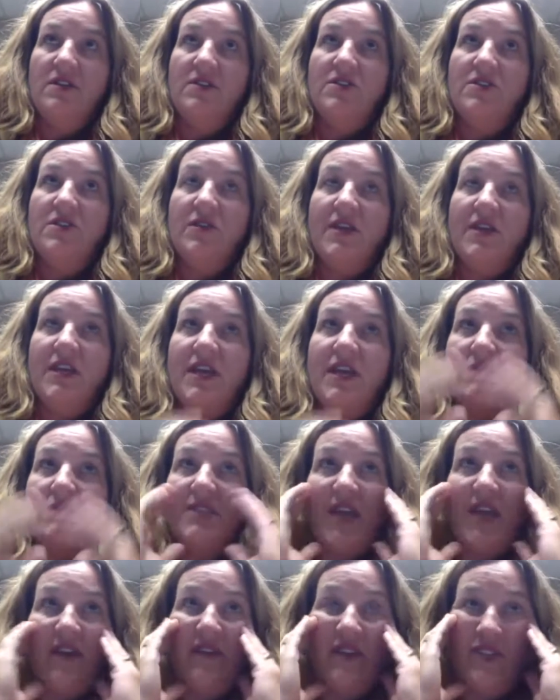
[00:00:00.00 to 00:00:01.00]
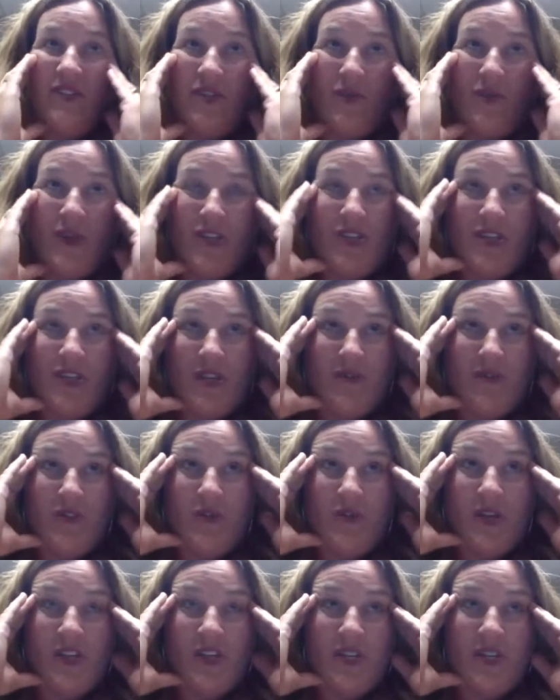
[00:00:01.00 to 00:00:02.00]
then I was
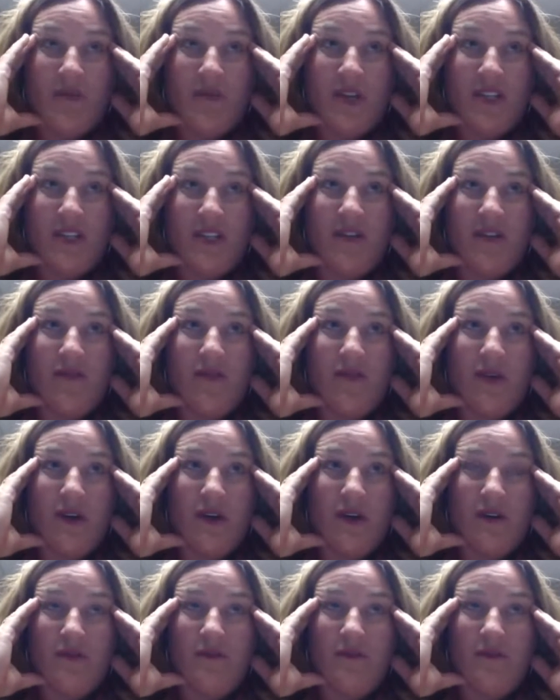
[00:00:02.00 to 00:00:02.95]
questioning myself, well,